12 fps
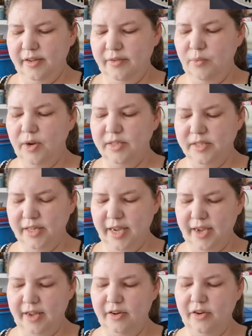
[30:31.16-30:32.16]
Once
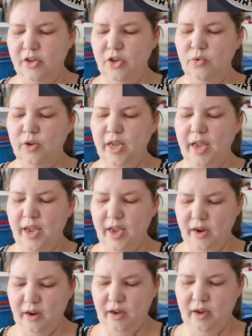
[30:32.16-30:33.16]
again, you
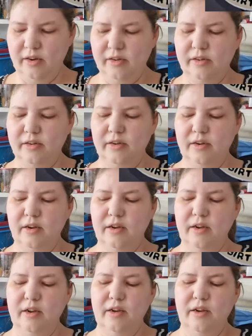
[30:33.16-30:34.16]
cannot
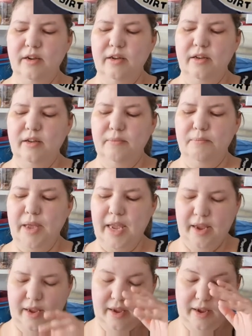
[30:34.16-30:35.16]

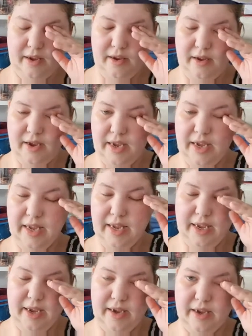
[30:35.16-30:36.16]
make a
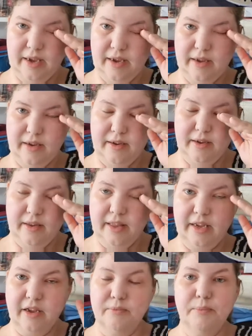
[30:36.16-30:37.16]
cake,
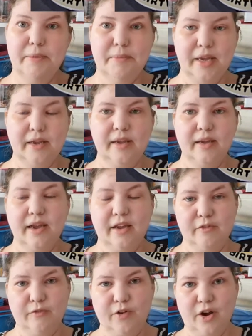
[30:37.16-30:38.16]
like mimic
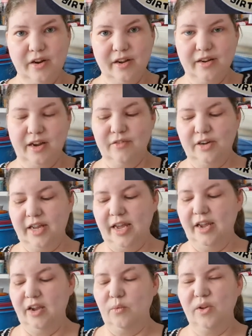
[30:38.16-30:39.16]
a fondant covered
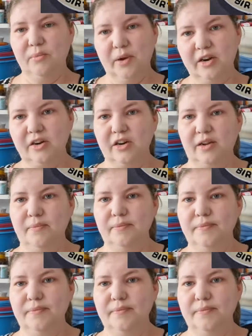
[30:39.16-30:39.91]
cake with buttercream.